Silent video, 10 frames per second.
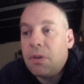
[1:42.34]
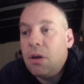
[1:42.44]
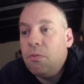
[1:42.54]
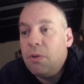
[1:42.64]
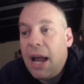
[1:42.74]

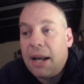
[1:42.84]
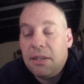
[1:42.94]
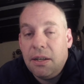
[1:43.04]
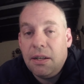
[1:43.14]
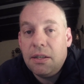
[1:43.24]

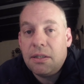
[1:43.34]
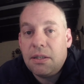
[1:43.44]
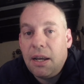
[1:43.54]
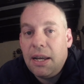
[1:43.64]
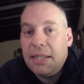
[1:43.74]
reactants
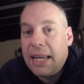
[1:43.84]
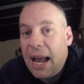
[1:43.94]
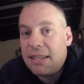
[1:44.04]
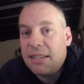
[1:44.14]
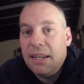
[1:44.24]
is a
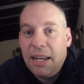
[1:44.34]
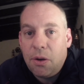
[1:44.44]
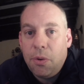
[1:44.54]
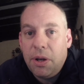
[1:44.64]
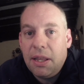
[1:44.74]
gas and
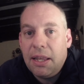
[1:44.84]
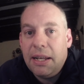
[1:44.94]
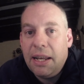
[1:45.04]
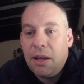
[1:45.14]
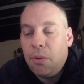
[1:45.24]
liquid. The
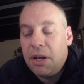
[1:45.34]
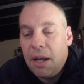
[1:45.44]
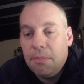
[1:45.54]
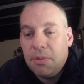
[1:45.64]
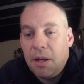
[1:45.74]
liquid
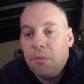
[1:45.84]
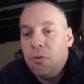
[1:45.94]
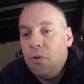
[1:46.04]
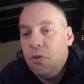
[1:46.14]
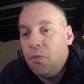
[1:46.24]
comes up
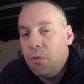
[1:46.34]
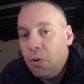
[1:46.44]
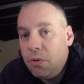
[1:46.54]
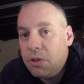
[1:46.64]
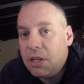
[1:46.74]
through the
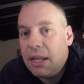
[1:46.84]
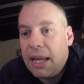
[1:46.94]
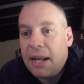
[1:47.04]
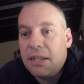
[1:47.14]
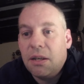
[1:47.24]
roots and the
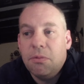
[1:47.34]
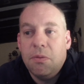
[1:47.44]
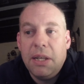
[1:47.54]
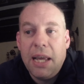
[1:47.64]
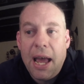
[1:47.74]
gas comes
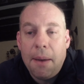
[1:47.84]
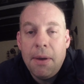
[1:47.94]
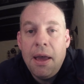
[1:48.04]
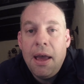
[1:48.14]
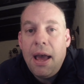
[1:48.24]
from the air,
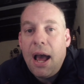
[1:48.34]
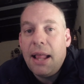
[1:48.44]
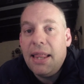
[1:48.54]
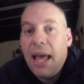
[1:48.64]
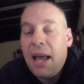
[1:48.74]

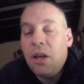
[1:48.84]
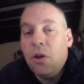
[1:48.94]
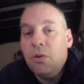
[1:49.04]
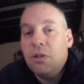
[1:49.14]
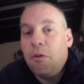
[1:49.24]
and they are
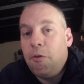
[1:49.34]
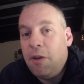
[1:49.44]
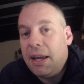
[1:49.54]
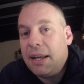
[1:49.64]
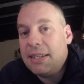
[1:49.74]
used to
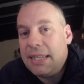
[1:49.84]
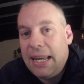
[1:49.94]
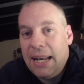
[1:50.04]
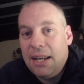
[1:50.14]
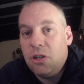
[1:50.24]
fix
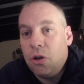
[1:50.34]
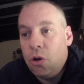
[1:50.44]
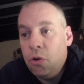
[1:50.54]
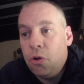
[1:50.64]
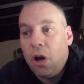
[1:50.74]
into
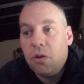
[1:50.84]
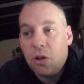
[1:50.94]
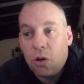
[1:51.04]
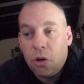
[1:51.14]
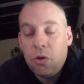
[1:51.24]
glucose,
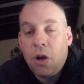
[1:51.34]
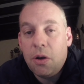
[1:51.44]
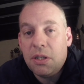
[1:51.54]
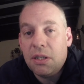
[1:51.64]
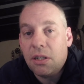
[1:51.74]
and
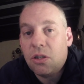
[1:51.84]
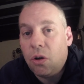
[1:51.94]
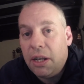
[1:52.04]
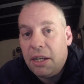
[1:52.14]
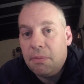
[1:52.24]
glucose is a
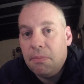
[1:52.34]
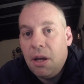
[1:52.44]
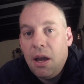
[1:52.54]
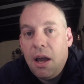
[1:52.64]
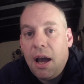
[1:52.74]
solid,
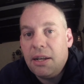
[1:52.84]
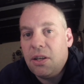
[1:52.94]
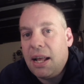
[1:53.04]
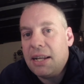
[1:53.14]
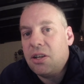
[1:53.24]
and
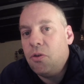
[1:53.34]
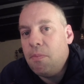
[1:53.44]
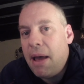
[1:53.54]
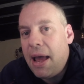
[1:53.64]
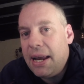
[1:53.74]
so that's going to
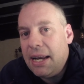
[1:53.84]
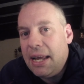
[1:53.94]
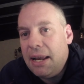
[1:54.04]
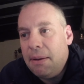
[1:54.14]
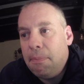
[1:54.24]
remain
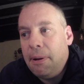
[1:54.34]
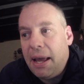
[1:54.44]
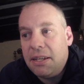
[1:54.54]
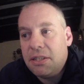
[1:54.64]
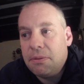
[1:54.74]
in
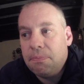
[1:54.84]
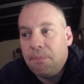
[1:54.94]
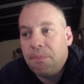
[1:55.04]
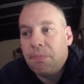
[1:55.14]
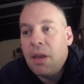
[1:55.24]
place.
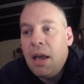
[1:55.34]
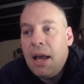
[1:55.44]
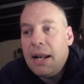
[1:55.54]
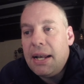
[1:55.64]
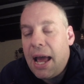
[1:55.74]

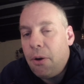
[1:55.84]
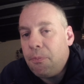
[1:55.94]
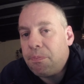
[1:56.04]
Now,